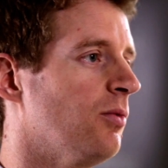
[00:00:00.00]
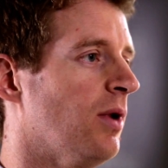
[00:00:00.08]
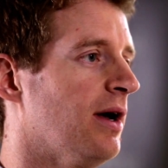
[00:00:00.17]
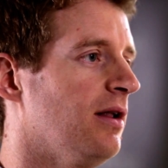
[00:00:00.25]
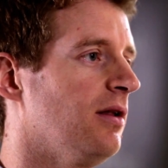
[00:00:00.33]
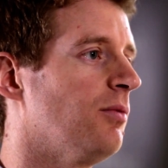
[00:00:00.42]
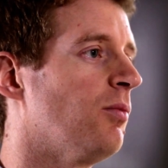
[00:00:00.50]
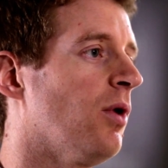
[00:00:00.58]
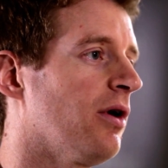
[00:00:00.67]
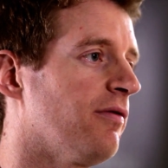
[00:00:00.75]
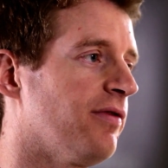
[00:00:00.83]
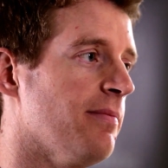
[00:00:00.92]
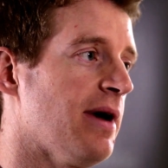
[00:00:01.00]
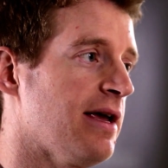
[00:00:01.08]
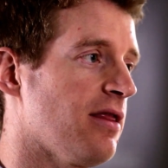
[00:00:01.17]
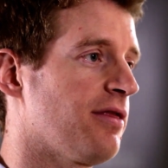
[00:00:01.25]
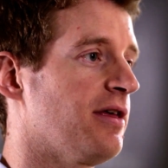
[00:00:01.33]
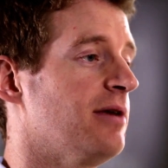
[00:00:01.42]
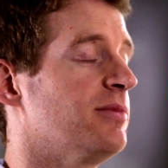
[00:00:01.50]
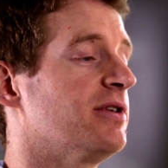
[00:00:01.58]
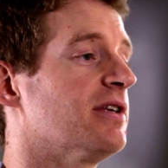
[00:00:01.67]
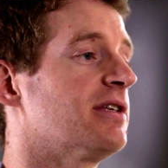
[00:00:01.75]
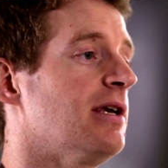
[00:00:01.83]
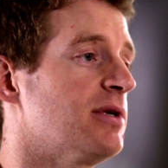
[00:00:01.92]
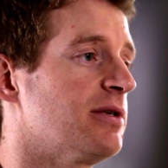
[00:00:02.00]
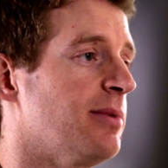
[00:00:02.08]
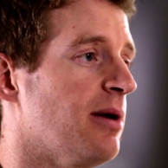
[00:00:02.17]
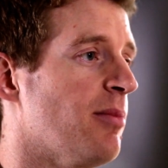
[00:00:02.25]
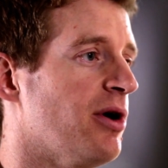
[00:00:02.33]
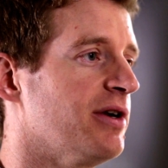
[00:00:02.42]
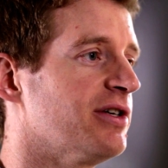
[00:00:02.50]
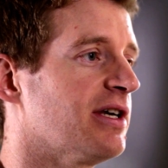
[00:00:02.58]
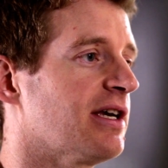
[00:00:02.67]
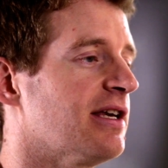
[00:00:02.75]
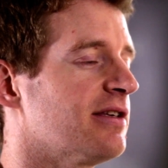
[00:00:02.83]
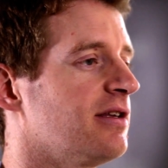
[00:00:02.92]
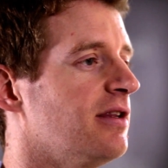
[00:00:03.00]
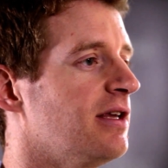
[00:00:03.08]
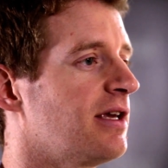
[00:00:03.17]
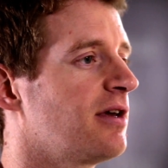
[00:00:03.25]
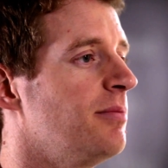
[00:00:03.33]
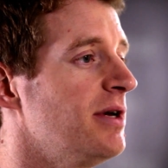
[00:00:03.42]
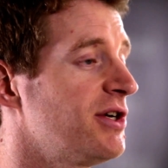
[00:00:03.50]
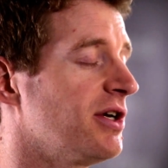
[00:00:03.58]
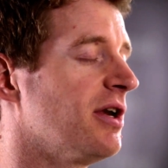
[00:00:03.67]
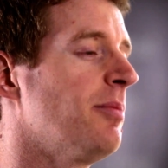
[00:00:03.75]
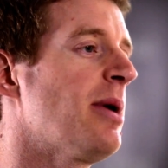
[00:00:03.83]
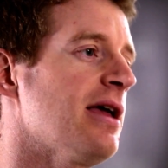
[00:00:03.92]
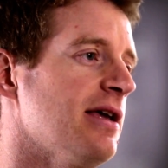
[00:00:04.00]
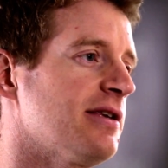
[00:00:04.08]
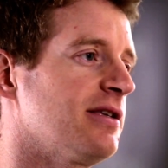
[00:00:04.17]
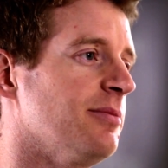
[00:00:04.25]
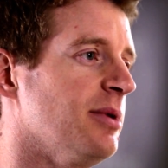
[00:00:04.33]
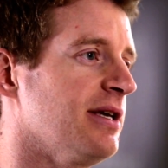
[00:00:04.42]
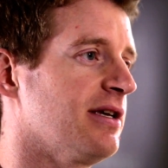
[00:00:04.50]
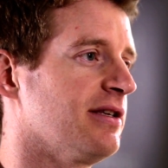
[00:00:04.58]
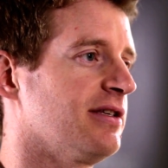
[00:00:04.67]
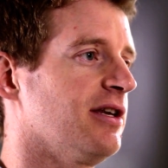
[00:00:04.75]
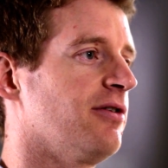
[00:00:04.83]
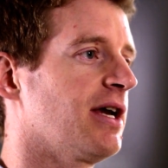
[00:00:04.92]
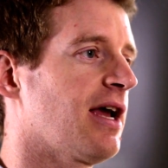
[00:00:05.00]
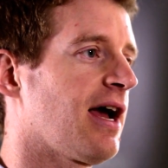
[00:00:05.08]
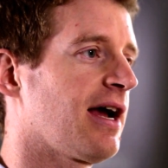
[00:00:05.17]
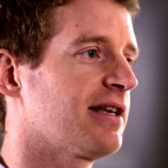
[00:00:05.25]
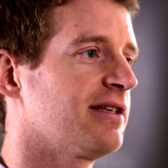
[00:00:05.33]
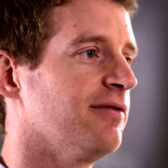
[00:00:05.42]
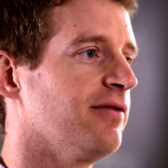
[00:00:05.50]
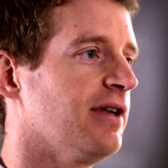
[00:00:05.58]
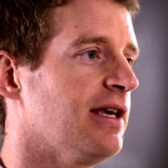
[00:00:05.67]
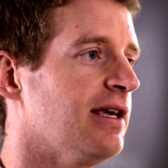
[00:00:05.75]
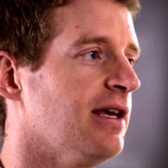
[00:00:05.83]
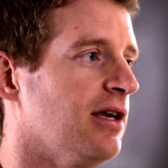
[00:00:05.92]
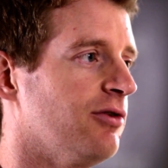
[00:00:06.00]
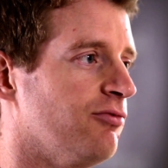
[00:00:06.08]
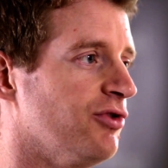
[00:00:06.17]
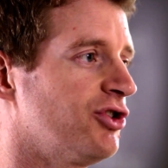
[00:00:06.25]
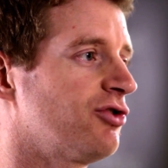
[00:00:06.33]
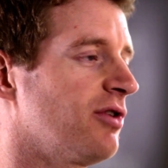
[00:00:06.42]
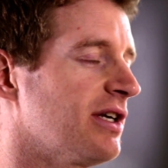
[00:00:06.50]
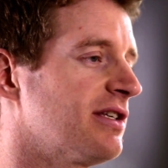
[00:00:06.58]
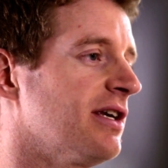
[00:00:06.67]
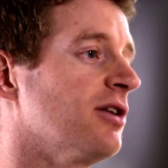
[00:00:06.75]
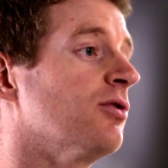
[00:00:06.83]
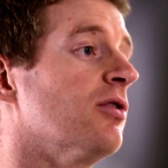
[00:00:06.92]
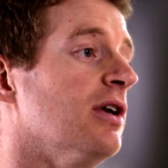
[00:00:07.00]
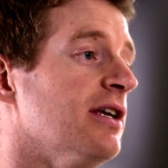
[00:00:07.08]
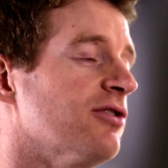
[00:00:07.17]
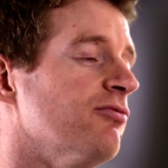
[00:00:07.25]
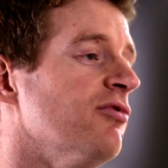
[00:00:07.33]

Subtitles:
Well, one of the main themes that seems to be emerging is that the Commission appears to be considering actively restricting or at least